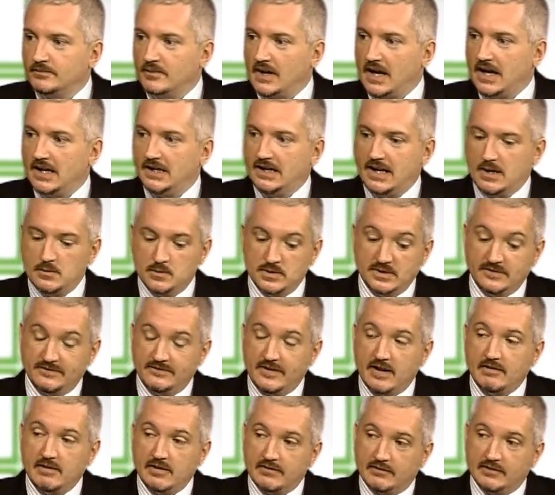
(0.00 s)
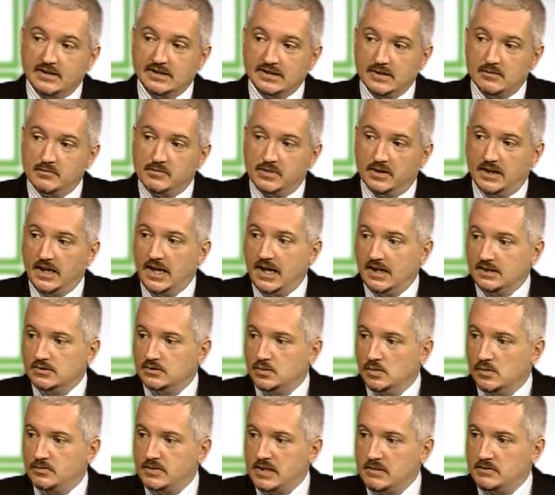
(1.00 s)
And it was very, very simple. It
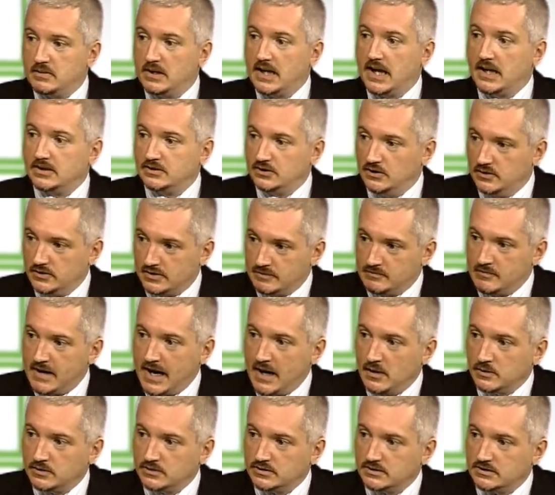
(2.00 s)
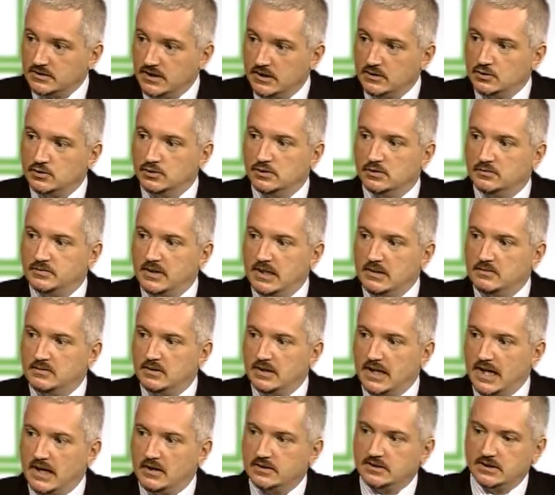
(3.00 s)
taught people how to use a mouse. It taught people
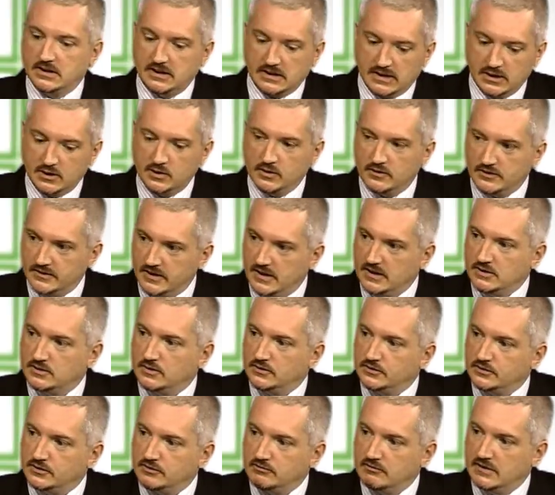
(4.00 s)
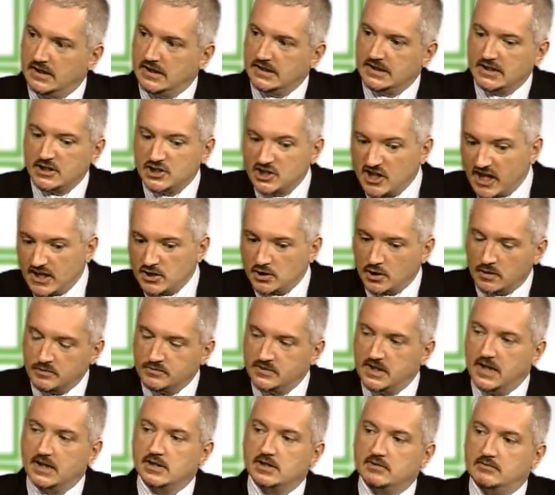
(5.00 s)
how to click on things on screen, to chase
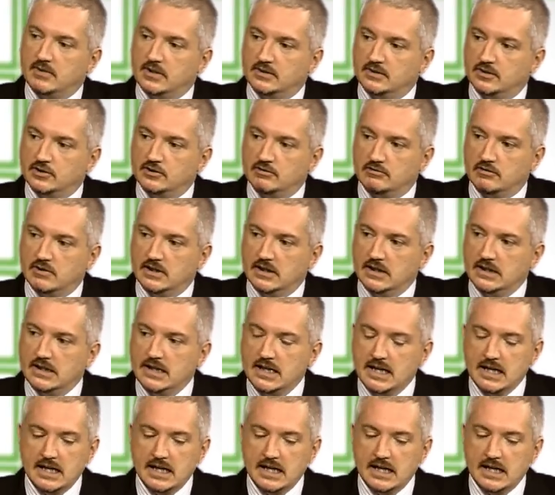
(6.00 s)
objects around the screen.